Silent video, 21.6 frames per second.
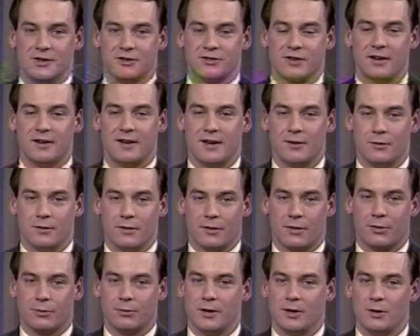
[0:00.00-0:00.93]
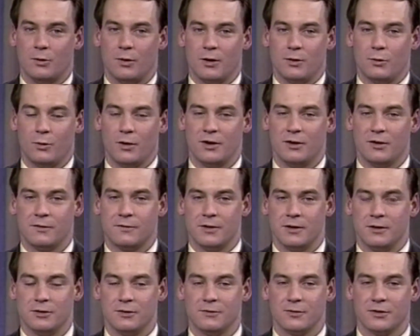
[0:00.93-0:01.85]
Sunday with a 3-1 win
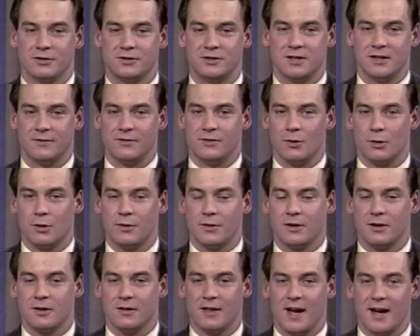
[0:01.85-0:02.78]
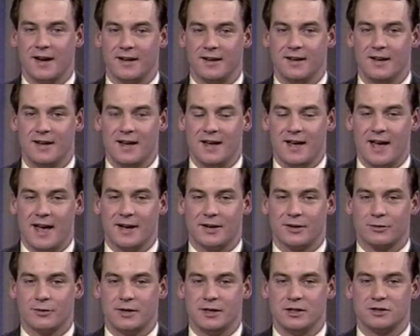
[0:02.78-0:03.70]
over the University of North Carolina
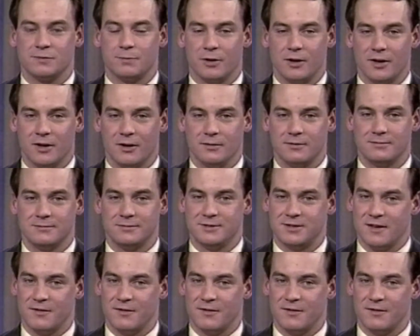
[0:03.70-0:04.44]
at Greensboro.